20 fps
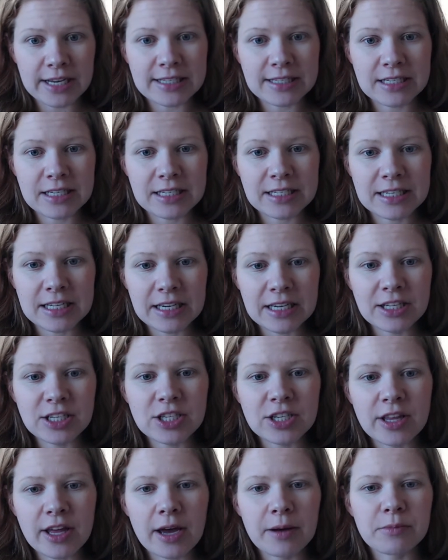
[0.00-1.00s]
is to
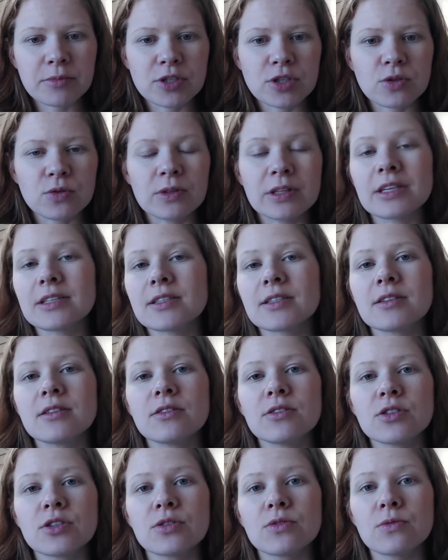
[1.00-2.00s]
teach them to
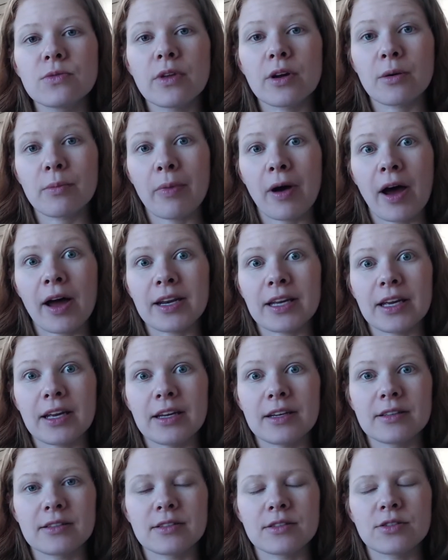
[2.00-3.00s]
listen to their body,